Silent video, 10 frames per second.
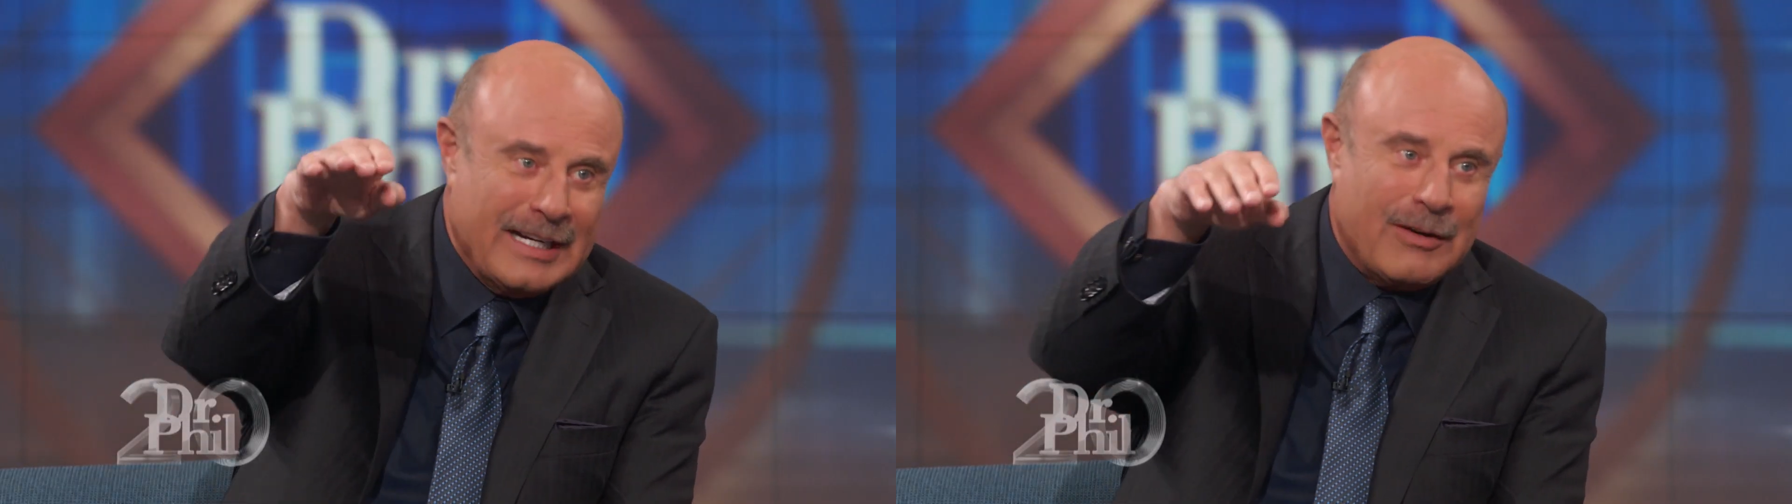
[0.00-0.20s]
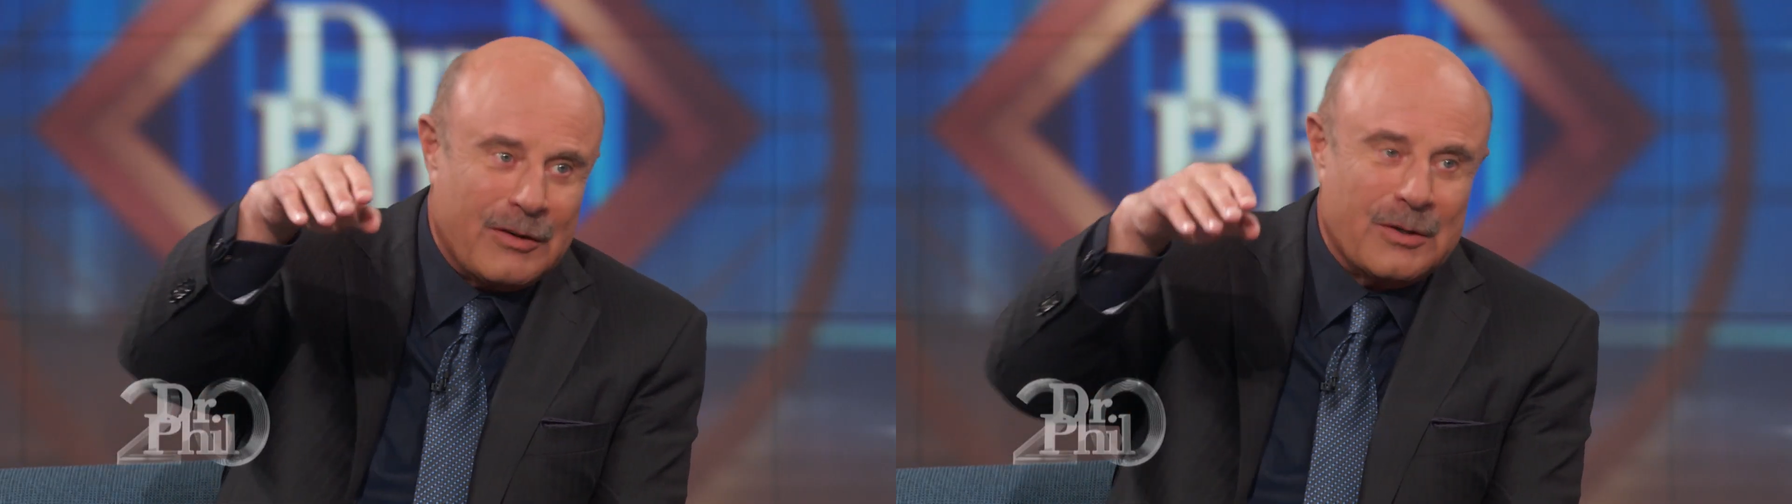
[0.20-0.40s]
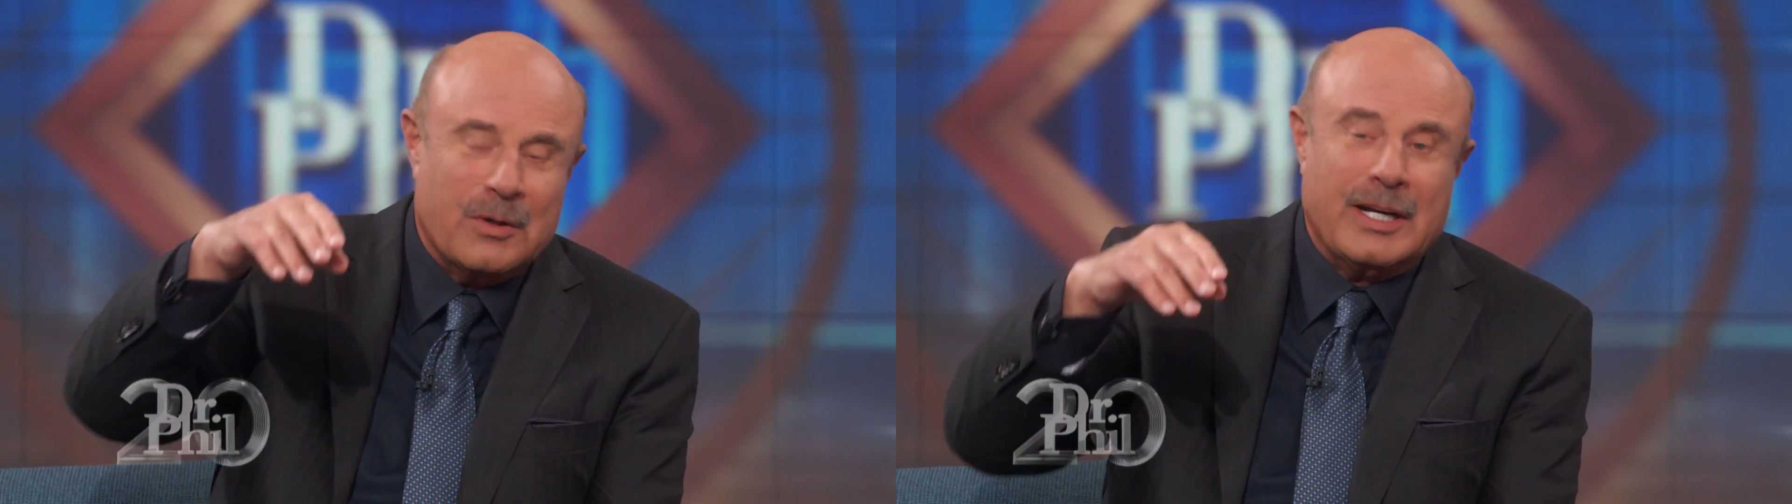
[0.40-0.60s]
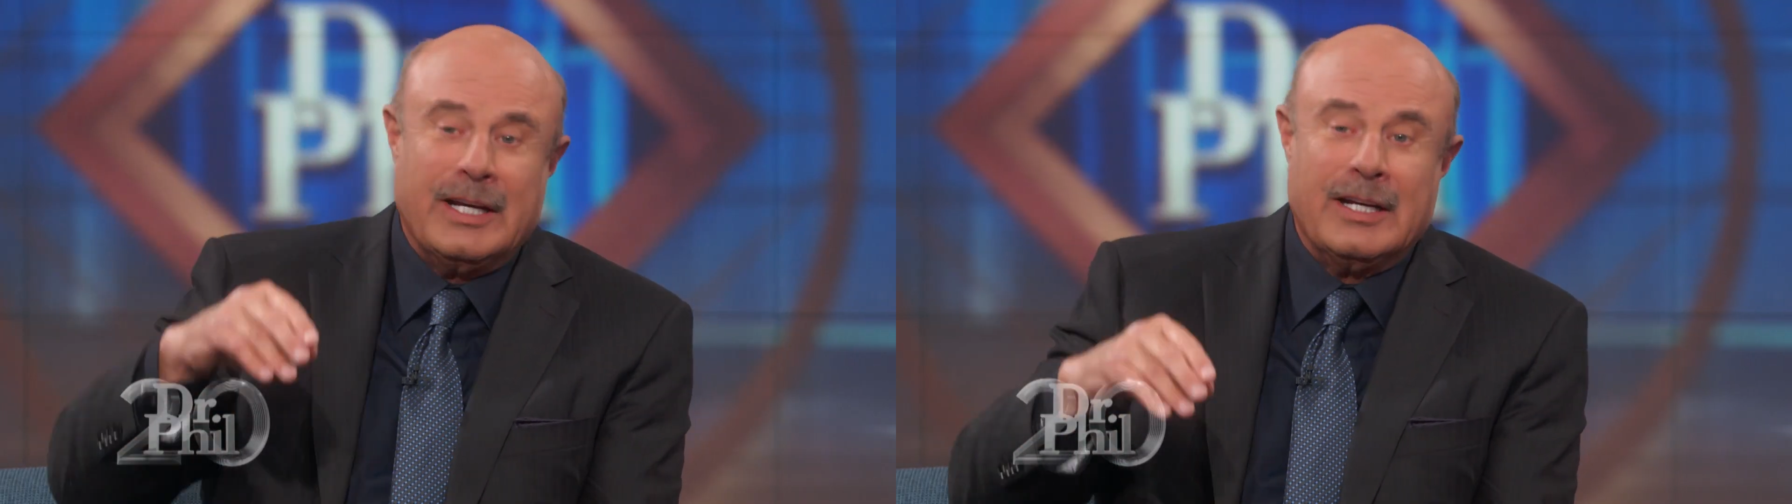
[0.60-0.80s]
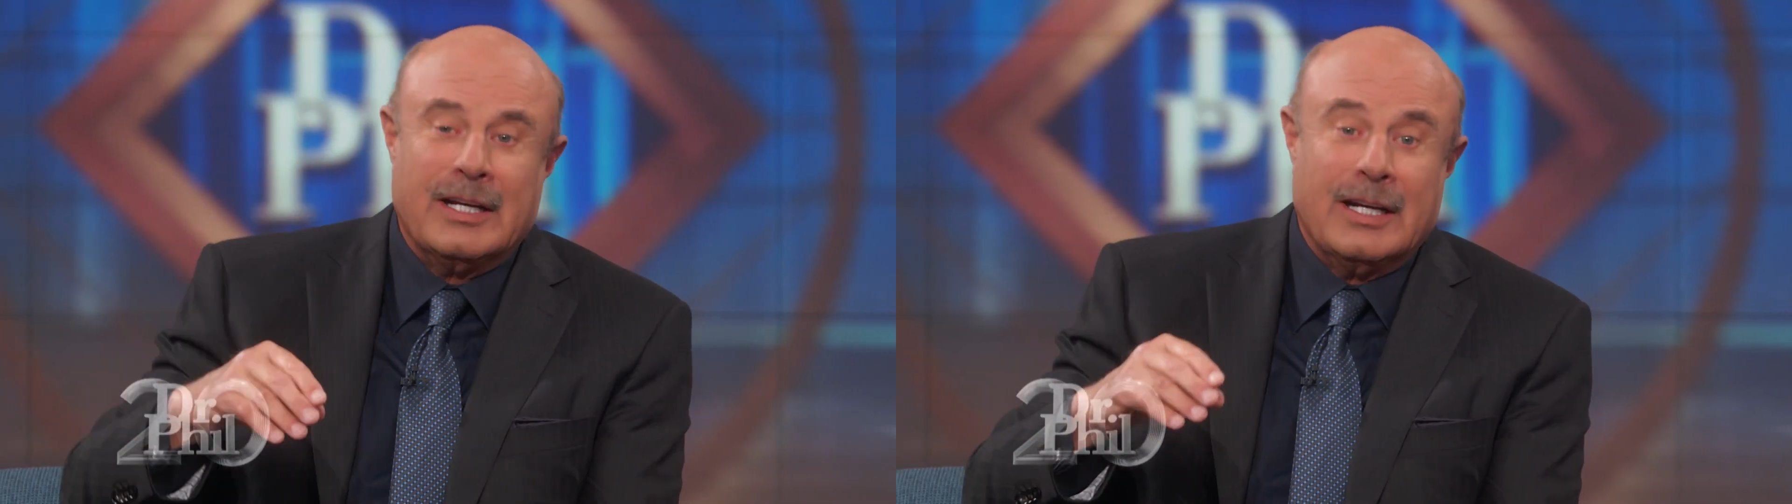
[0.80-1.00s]
hour
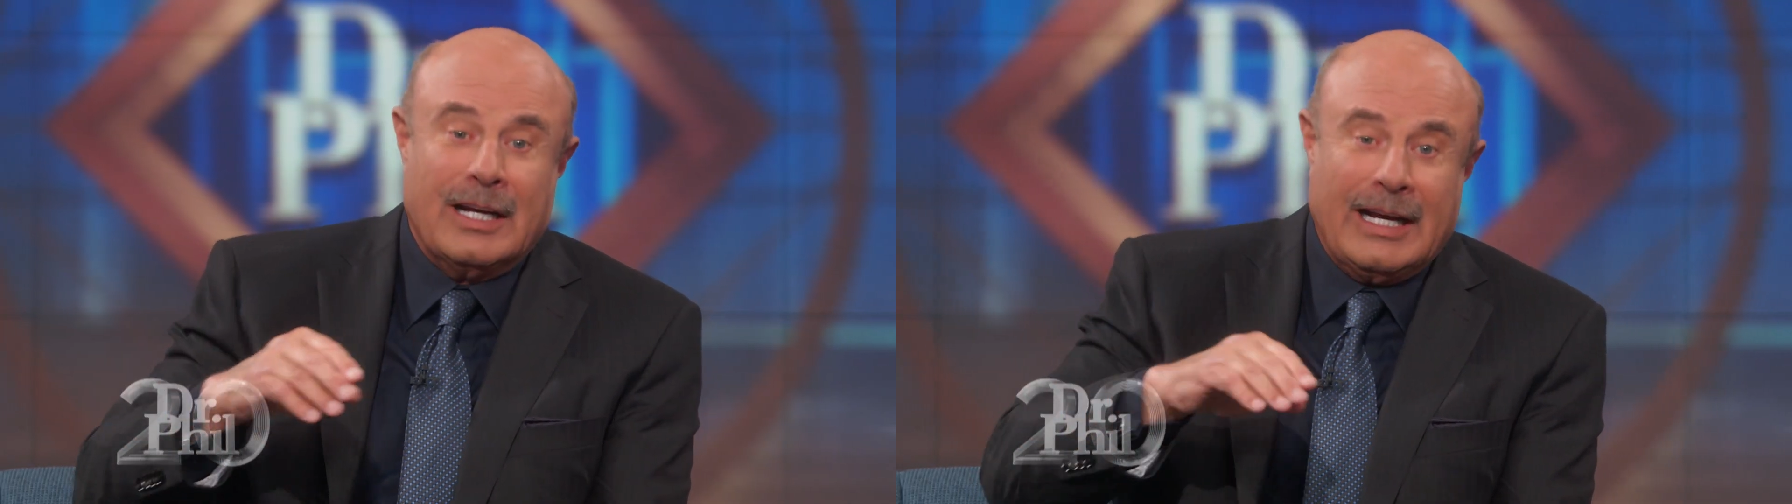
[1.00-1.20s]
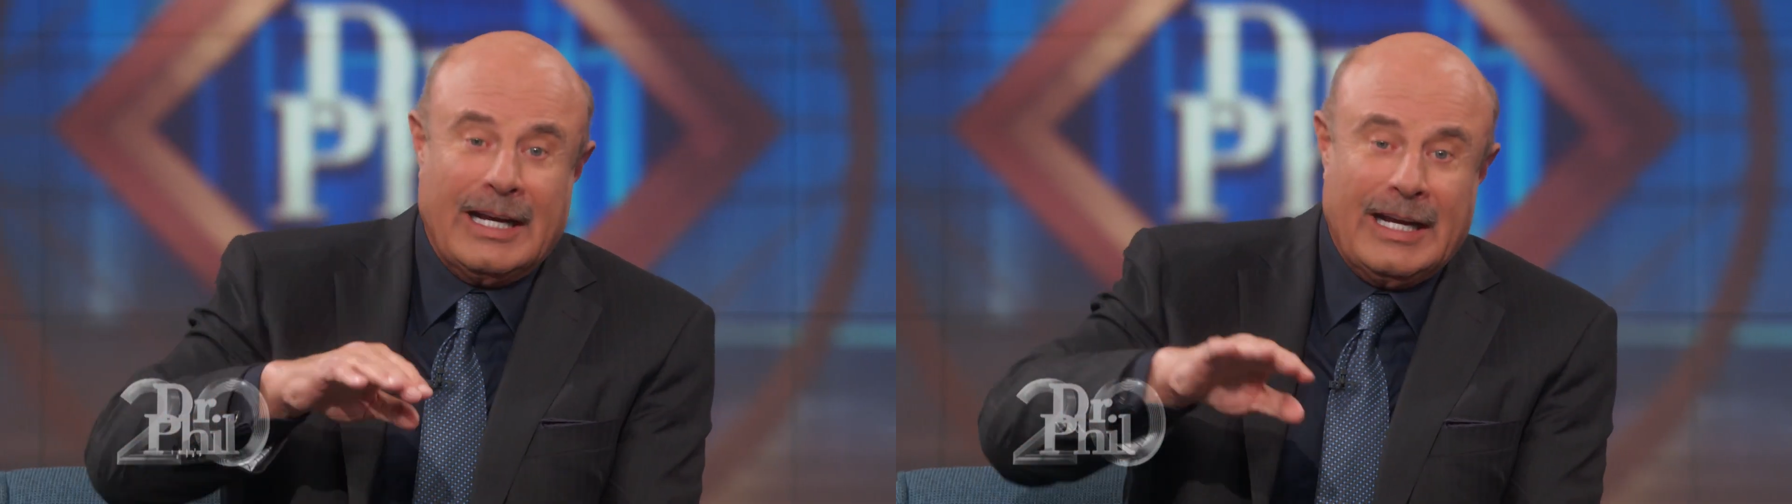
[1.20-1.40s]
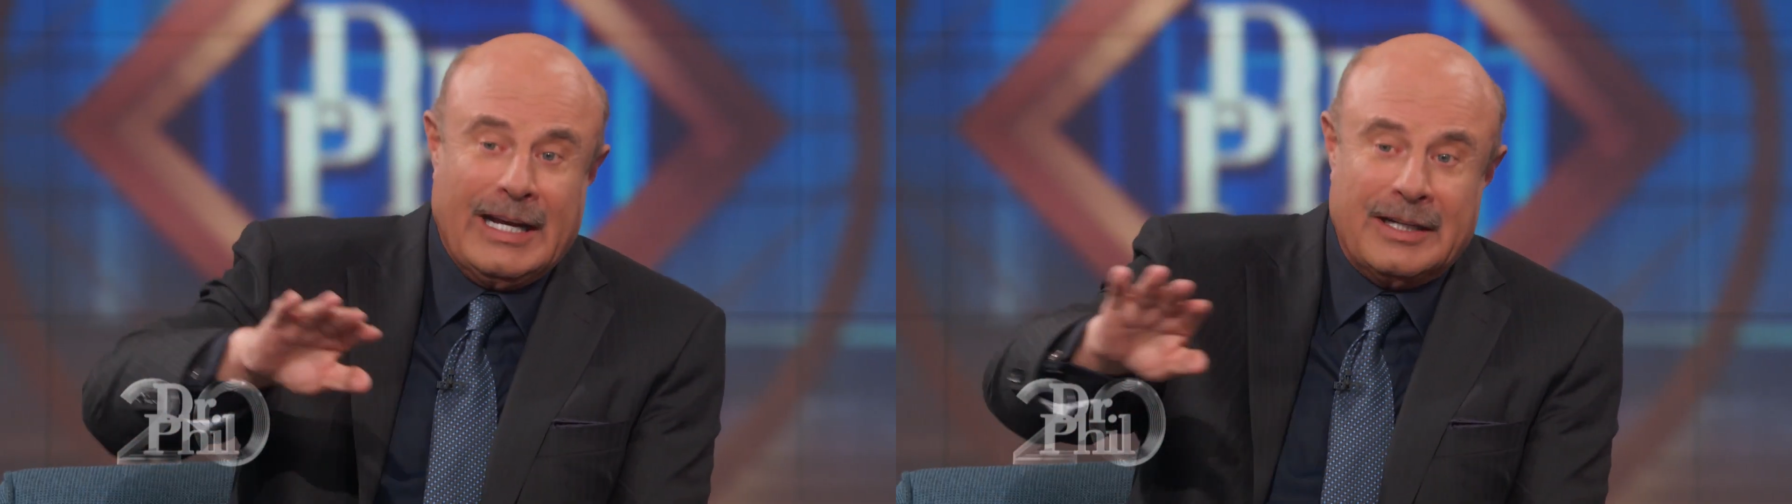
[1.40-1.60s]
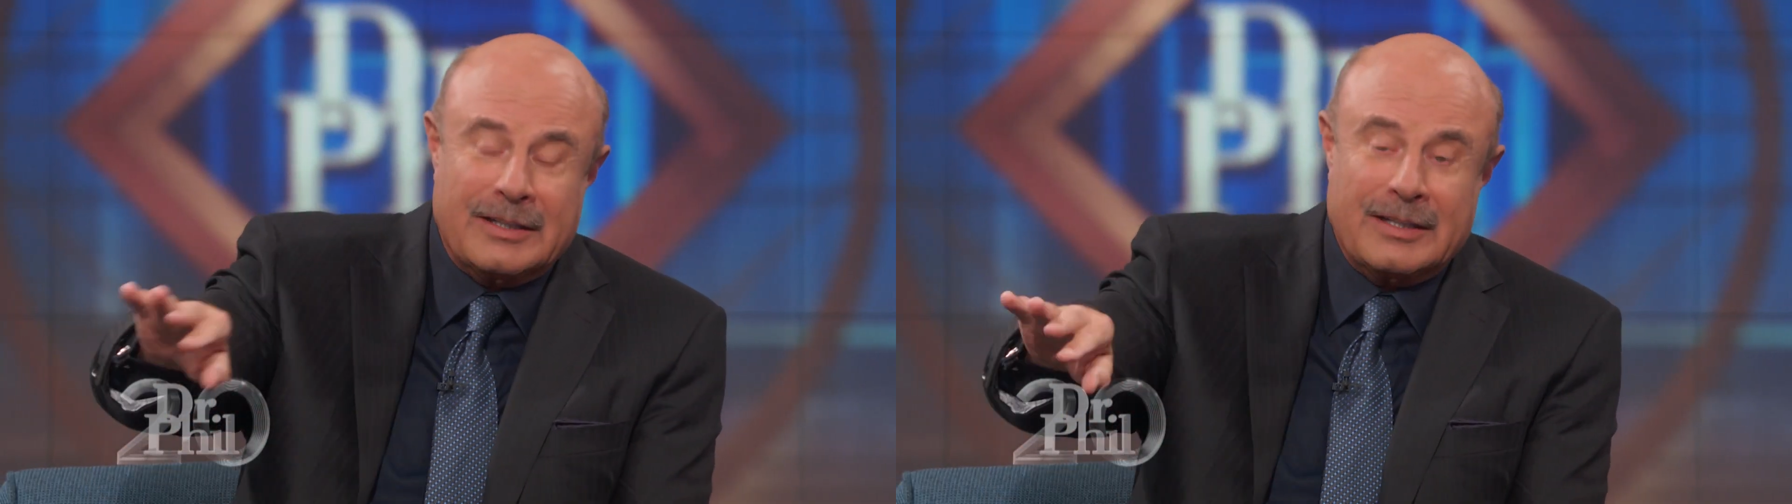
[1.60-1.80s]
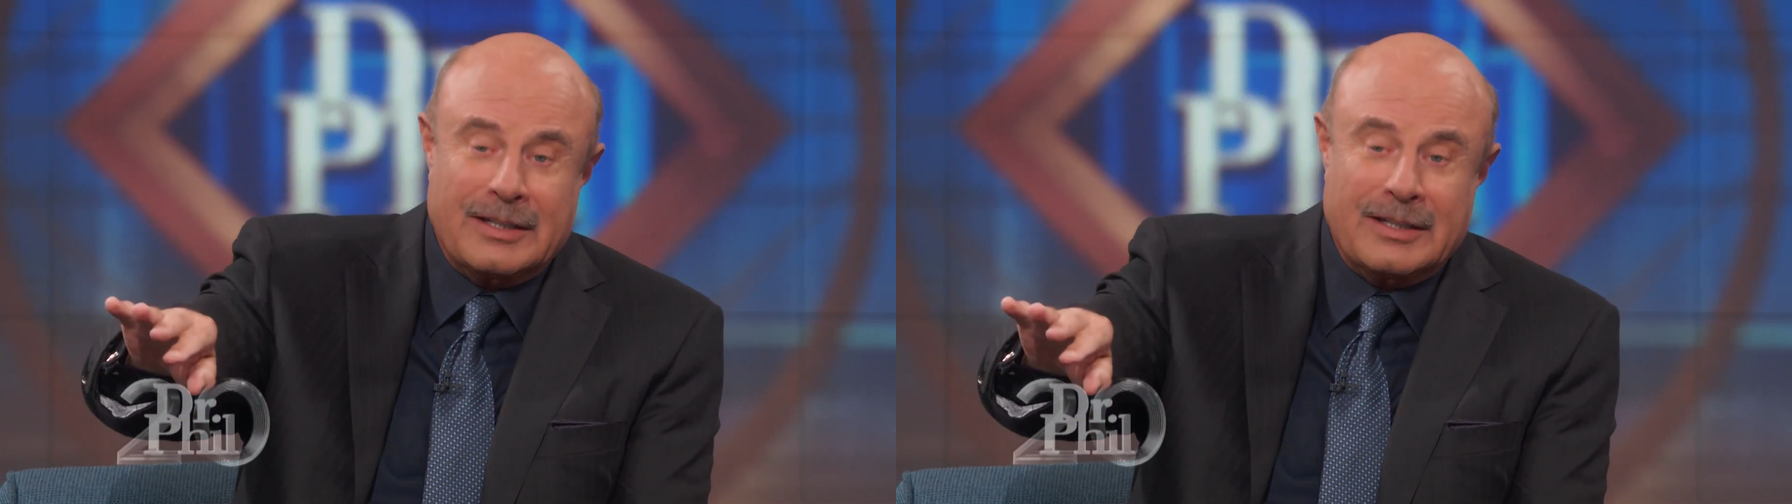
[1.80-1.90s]
away and